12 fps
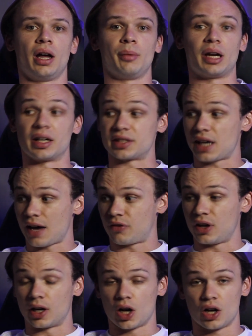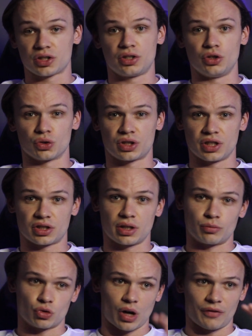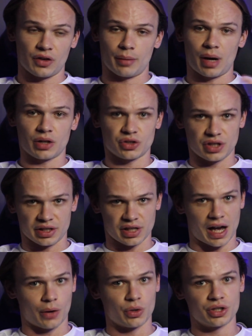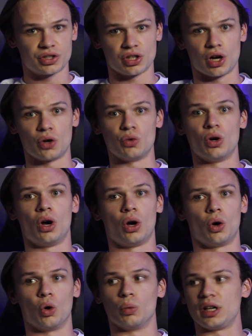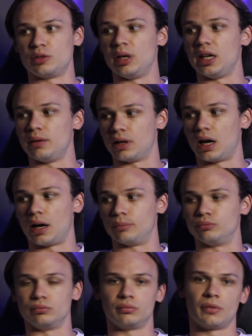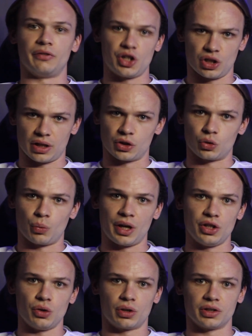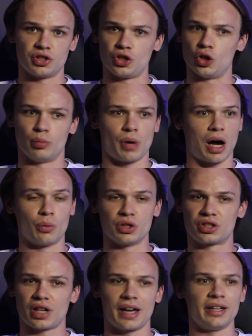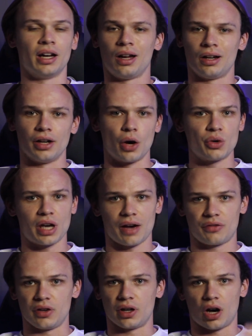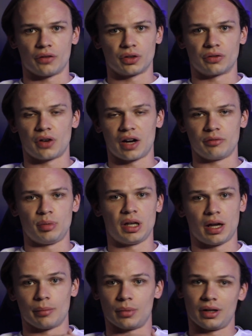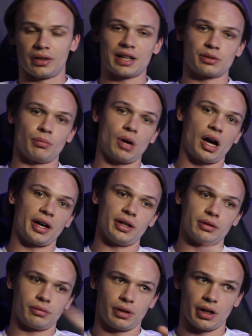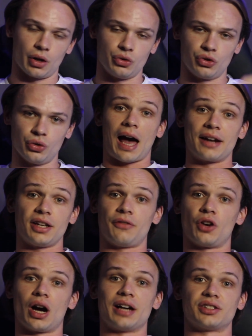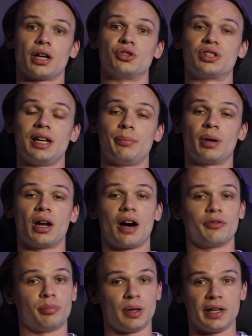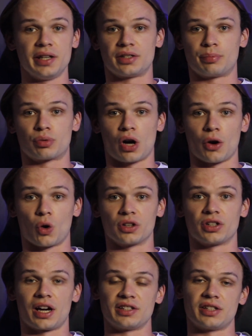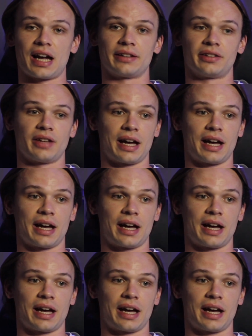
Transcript: Because caffeine lasts in your system roughly about 6 hours, so always be vigilant when you consume. I would say no caffeine after 5 p.m. That's my go-to. And if you guys don't sleep enough, please prioritize that.